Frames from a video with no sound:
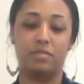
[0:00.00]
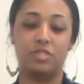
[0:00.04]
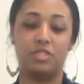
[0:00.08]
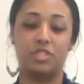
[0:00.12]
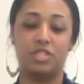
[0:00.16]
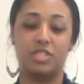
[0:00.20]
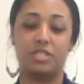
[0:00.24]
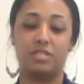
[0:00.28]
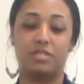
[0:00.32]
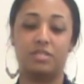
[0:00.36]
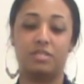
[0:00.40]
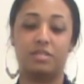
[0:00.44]

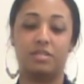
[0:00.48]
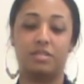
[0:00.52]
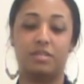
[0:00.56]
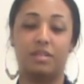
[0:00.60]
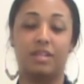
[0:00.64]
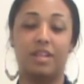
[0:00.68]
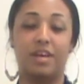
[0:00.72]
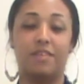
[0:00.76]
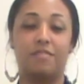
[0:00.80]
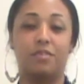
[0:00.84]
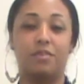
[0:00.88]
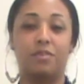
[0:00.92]
Just the
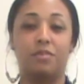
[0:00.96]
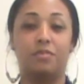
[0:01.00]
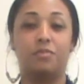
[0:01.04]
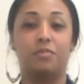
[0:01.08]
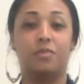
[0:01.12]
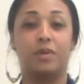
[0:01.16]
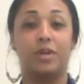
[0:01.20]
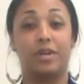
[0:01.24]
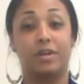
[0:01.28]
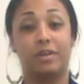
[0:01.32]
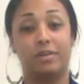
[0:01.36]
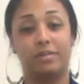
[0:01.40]
level of
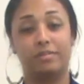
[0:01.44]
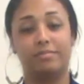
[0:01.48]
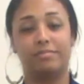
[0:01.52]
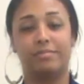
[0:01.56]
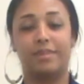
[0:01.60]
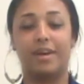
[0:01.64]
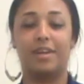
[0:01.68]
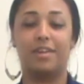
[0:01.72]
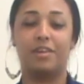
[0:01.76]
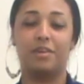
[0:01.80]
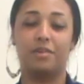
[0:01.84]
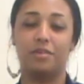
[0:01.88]
rigor.
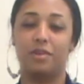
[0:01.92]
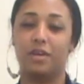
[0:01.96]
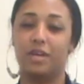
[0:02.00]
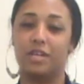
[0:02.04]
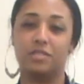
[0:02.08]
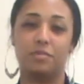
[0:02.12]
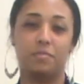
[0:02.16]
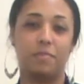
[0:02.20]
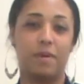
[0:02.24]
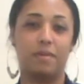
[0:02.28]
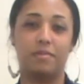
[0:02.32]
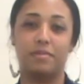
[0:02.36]
I know you
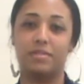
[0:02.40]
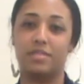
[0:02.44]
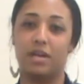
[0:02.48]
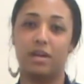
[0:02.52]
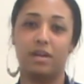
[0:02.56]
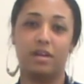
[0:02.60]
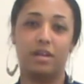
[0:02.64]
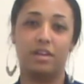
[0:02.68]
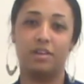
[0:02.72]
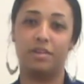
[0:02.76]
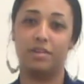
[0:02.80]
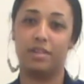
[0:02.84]
guys are probably
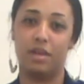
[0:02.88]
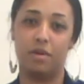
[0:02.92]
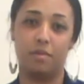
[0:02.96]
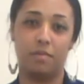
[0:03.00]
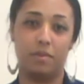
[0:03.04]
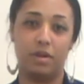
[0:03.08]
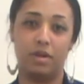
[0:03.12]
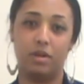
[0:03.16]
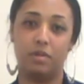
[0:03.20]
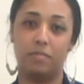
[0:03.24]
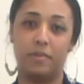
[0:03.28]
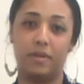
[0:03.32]
tired of hearing that
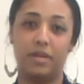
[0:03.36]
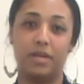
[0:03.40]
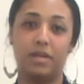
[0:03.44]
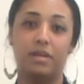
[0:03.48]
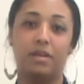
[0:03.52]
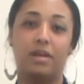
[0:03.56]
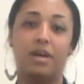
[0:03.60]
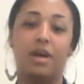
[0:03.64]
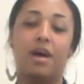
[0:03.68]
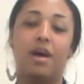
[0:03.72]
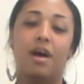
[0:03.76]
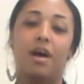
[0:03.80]
word, but
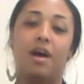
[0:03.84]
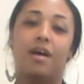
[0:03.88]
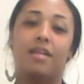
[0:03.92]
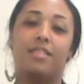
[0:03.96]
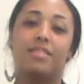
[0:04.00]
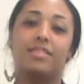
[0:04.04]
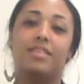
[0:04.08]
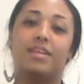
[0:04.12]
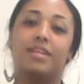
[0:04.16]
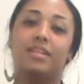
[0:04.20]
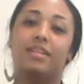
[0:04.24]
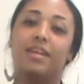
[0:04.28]

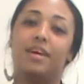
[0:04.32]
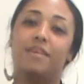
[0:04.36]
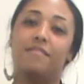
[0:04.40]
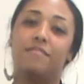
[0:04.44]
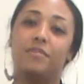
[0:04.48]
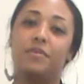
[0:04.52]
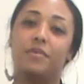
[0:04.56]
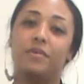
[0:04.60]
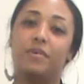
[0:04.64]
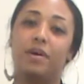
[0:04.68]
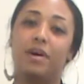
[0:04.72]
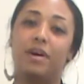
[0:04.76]
the
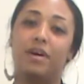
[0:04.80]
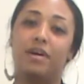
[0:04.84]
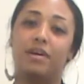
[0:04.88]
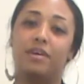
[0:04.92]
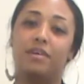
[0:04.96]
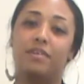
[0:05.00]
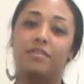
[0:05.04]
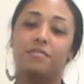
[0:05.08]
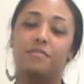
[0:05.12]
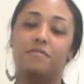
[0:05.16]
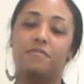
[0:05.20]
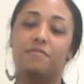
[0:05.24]
level
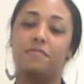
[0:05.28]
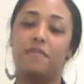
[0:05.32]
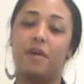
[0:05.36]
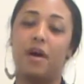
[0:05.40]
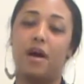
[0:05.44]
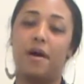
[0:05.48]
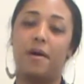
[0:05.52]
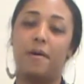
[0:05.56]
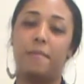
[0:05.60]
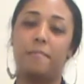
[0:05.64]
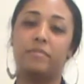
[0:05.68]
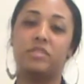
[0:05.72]

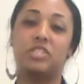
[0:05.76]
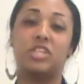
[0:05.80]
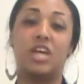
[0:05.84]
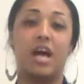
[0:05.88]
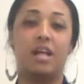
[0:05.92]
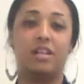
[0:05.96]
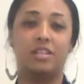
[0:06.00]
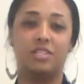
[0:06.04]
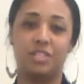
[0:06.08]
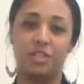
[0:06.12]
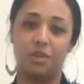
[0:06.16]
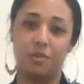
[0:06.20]
of
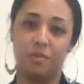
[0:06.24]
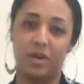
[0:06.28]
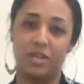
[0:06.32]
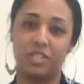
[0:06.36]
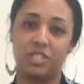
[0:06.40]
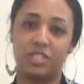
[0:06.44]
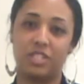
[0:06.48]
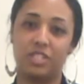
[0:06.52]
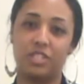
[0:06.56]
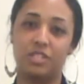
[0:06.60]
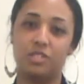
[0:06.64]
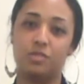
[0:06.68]
challenging
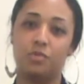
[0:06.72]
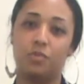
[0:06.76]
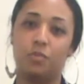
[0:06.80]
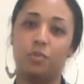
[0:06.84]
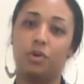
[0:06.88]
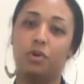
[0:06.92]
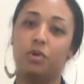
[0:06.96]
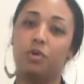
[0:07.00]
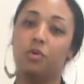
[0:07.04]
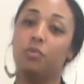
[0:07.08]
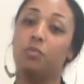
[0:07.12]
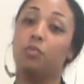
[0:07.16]
questions,
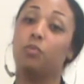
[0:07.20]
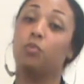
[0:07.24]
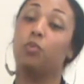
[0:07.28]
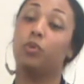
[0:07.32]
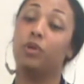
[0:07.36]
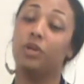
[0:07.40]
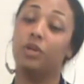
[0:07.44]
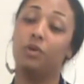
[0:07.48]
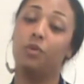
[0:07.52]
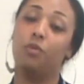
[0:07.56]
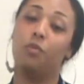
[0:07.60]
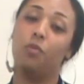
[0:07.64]

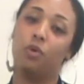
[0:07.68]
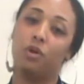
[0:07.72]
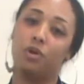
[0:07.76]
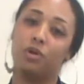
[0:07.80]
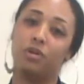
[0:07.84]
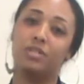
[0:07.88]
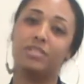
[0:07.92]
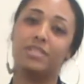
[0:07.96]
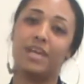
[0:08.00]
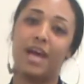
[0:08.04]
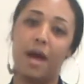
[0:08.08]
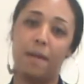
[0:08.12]
real
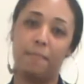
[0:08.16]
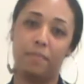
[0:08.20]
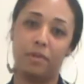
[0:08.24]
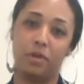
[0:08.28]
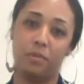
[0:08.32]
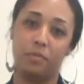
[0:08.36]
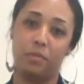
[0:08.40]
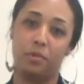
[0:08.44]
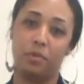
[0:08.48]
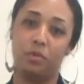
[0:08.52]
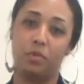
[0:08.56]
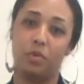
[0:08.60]
world
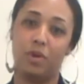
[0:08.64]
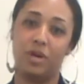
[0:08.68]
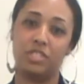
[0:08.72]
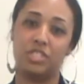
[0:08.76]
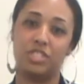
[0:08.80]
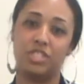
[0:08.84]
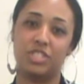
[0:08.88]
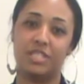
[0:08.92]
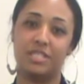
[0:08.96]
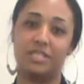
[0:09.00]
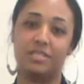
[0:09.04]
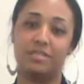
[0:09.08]
applicable
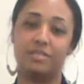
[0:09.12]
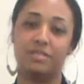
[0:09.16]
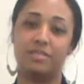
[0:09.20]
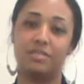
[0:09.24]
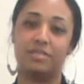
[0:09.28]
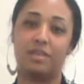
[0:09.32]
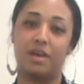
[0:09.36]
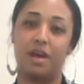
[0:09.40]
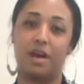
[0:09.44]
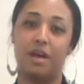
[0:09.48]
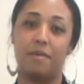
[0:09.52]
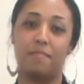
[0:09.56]

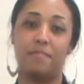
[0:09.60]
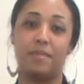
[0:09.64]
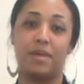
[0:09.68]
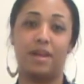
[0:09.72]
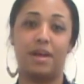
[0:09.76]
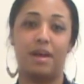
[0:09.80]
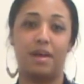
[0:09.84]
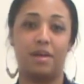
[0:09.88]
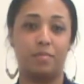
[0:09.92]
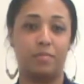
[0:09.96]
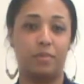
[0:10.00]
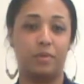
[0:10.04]
questions that
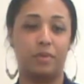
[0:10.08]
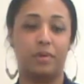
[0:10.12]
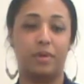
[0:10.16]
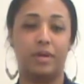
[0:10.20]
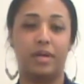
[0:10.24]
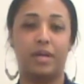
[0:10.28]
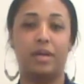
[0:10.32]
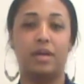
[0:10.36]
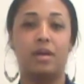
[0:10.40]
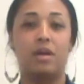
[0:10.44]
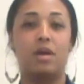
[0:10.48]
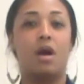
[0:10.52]
I
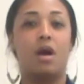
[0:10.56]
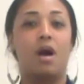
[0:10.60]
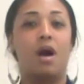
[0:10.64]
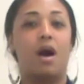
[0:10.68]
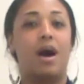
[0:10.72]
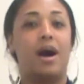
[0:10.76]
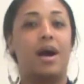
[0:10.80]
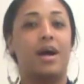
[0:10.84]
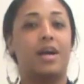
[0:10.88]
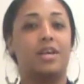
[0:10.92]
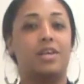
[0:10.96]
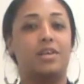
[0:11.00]
employ.
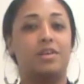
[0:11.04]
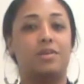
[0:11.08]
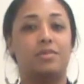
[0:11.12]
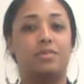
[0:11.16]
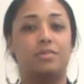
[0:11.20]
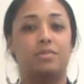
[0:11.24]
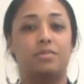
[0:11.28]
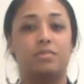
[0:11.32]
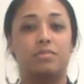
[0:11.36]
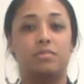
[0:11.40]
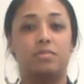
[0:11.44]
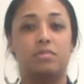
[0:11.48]
I
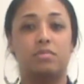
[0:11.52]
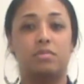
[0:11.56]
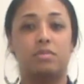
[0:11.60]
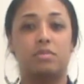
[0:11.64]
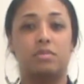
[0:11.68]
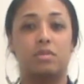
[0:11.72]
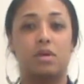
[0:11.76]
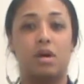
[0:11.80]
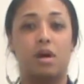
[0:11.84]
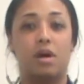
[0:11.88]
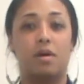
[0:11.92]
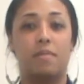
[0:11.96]

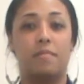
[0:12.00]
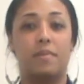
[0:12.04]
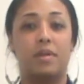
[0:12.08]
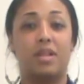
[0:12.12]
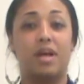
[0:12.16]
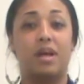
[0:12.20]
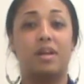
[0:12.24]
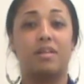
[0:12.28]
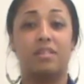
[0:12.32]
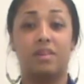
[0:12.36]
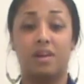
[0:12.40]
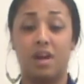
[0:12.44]
use a
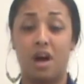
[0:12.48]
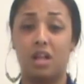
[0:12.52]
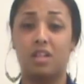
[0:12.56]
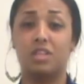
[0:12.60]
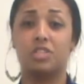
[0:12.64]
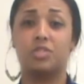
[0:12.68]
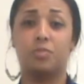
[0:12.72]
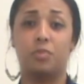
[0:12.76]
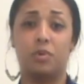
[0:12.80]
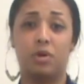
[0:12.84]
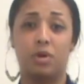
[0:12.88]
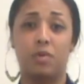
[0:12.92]
lot of the
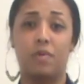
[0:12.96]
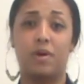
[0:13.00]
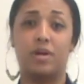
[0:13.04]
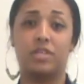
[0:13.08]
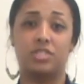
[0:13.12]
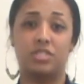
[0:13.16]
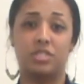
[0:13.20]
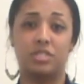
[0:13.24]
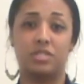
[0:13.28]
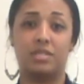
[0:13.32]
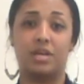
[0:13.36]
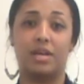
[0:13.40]
College Board
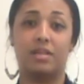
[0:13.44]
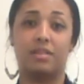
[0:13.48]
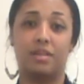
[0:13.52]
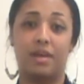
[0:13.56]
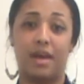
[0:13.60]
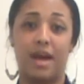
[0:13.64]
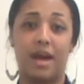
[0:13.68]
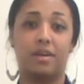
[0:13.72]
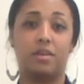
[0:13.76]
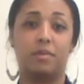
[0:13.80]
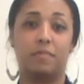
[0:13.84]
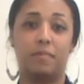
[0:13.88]
questions, like the
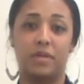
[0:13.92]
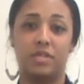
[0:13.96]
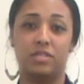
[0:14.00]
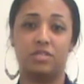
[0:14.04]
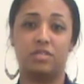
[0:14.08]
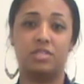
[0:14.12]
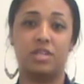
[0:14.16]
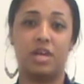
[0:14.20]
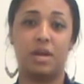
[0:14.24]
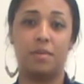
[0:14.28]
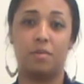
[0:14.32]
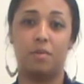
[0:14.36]

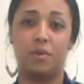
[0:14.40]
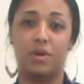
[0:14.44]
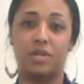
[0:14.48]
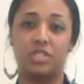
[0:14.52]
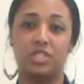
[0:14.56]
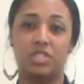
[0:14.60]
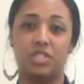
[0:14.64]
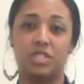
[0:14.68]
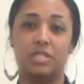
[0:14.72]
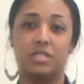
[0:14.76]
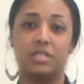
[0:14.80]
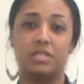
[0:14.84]
AccuPlacer type
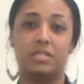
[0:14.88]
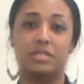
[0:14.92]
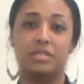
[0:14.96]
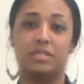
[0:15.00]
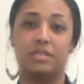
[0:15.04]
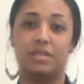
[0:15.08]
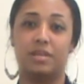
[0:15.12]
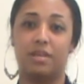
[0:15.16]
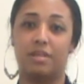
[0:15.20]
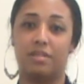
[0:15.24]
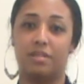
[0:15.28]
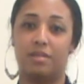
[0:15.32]
questions,
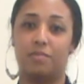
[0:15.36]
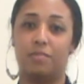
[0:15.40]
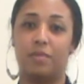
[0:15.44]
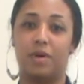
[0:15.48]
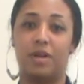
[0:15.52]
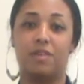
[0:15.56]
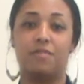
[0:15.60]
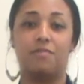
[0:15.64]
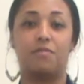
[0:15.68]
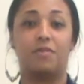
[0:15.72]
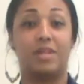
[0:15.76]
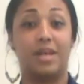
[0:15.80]
to get them
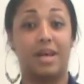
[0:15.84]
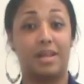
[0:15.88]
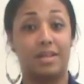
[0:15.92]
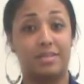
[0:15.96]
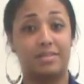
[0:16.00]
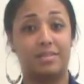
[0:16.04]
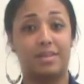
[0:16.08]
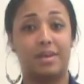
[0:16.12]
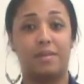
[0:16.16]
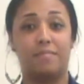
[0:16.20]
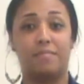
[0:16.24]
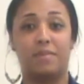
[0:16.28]
ready for that
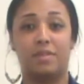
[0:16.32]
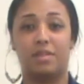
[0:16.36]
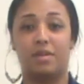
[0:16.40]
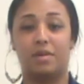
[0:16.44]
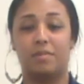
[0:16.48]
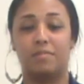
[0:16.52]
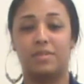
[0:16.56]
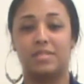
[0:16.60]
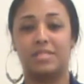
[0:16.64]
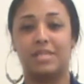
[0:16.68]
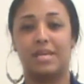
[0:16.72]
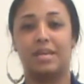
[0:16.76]
exam that
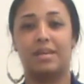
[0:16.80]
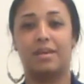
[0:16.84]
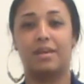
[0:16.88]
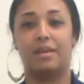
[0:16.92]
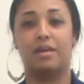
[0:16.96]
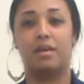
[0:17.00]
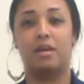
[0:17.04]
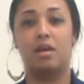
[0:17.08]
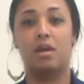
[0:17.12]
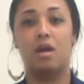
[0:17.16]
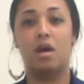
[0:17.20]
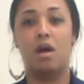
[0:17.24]
they'll be
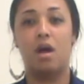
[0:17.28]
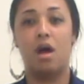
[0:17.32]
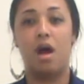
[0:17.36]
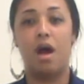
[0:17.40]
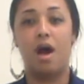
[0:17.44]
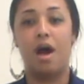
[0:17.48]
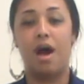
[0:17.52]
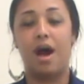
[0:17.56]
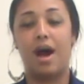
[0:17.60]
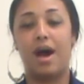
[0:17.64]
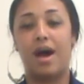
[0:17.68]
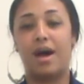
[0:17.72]
taking.
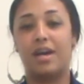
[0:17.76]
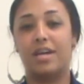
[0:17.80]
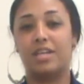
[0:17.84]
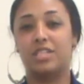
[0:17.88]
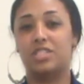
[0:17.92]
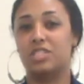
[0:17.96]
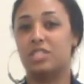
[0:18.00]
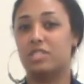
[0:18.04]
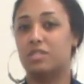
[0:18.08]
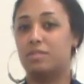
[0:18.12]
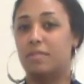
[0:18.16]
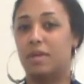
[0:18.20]
I
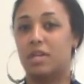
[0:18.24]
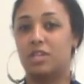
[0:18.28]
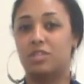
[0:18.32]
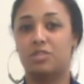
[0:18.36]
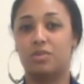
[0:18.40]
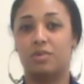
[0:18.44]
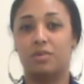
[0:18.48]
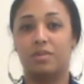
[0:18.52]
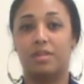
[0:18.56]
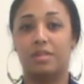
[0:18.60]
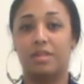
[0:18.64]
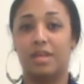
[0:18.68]
just make
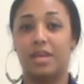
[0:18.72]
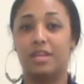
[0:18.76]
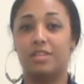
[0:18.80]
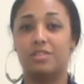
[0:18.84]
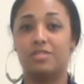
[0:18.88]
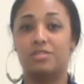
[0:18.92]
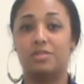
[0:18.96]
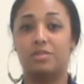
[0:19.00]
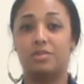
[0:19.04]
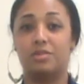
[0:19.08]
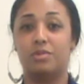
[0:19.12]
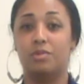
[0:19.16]
sure that they
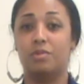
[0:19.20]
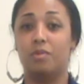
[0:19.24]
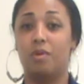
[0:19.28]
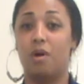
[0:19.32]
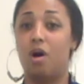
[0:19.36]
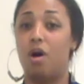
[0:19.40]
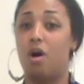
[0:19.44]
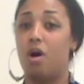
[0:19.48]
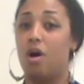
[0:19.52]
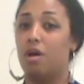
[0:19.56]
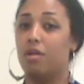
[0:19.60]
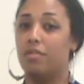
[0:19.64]
can do
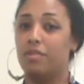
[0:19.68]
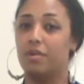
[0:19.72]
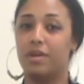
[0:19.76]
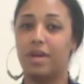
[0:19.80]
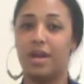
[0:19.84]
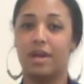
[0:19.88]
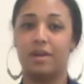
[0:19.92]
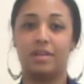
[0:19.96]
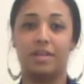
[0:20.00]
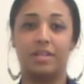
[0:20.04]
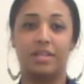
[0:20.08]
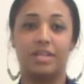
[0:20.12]
all their
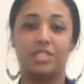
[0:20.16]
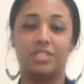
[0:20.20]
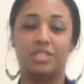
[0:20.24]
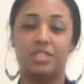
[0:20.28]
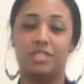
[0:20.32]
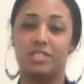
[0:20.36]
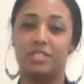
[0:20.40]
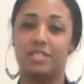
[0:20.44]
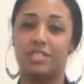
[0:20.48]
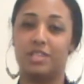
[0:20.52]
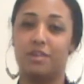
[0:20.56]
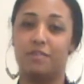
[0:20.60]

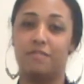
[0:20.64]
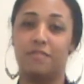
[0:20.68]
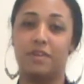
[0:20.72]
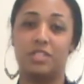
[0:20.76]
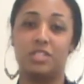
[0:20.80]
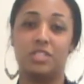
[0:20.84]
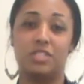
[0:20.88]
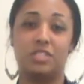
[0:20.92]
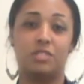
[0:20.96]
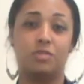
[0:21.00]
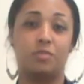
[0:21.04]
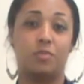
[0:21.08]
calculations and
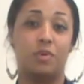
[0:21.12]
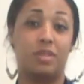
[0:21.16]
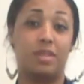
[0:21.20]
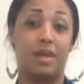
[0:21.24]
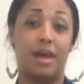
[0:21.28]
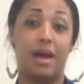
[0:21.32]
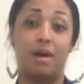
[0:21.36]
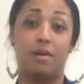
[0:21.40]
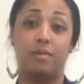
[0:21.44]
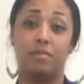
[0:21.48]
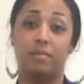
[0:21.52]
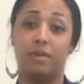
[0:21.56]
derivations
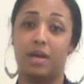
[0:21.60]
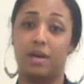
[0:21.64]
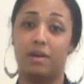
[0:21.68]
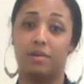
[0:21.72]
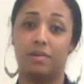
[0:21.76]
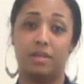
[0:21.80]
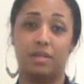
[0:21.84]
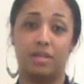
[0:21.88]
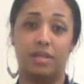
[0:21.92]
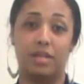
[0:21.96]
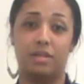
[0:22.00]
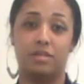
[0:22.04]
without
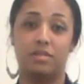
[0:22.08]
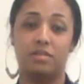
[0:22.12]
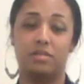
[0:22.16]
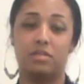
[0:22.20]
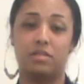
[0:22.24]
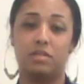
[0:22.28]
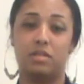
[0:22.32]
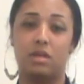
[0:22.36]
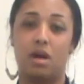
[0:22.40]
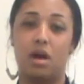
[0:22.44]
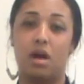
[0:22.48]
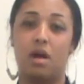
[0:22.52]

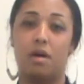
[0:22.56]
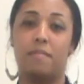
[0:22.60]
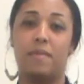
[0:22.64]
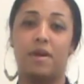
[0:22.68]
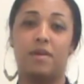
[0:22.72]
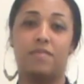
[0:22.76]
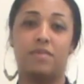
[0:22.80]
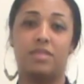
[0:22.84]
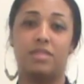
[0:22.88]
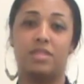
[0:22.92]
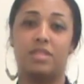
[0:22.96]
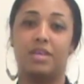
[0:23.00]
calculators.
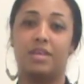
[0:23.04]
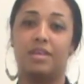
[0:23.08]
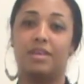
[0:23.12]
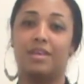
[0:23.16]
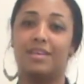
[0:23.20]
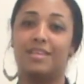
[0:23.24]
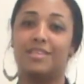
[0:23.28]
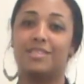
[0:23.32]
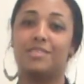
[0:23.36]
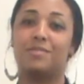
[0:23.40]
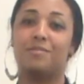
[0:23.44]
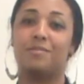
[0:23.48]
Everything
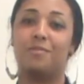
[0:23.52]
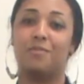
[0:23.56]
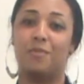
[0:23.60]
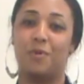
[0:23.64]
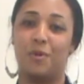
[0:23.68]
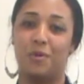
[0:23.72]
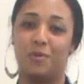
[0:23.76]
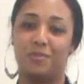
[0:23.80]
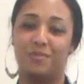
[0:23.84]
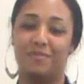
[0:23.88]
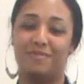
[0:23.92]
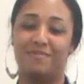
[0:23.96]
is
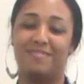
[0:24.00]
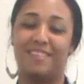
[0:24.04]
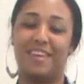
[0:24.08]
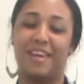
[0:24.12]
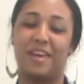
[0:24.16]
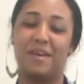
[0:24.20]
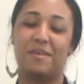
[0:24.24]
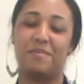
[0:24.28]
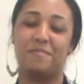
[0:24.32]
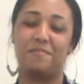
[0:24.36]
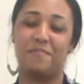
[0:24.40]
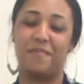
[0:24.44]
rote
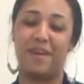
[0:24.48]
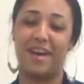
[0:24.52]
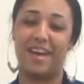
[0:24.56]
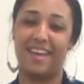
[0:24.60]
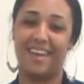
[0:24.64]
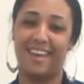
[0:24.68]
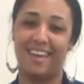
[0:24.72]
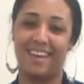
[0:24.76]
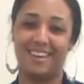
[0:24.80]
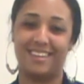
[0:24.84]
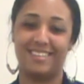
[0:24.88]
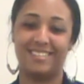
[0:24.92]
and by
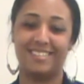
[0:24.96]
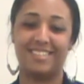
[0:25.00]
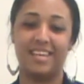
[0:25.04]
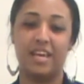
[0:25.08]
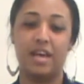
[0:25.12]
hand,